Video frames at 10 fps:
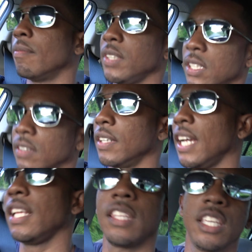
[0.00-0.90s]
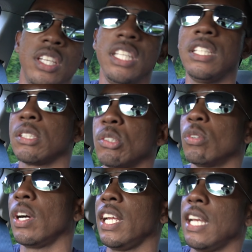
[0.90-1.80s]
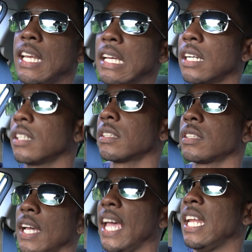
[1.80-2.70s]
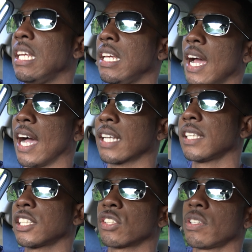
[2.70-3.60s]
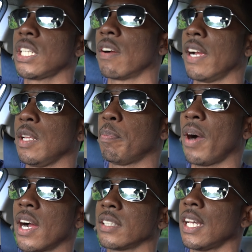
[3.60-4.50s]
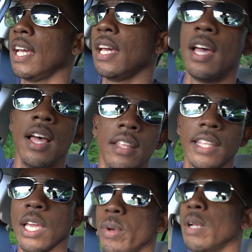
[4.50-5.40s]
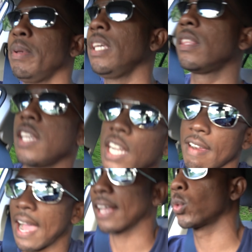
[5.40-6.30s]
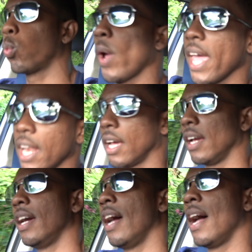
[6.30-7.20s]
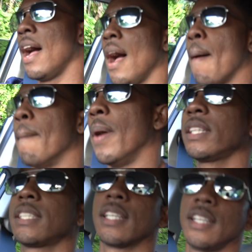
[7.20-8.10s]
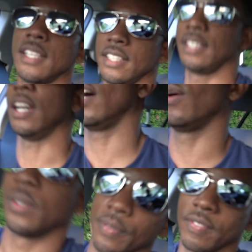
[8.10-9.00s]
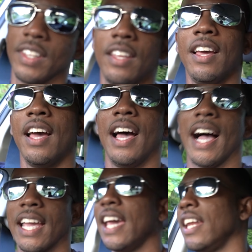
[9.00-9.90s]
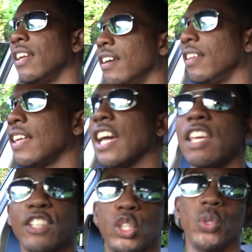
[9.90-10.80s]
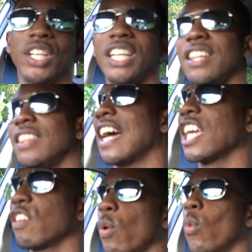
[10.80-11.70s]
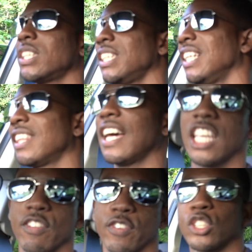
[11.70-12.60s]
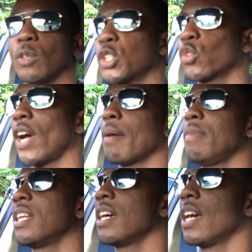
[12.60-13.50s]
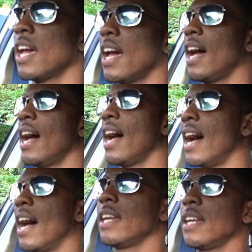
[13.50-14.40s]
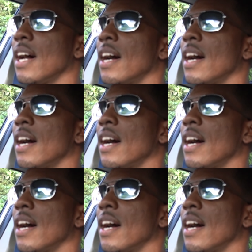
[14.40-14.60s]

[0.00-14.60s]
you know, anything you need to know, any link to any accessory or any part, they will be there as well. But yo, again, thank you for tuning in, thank you for watching, thank you for subscribing, and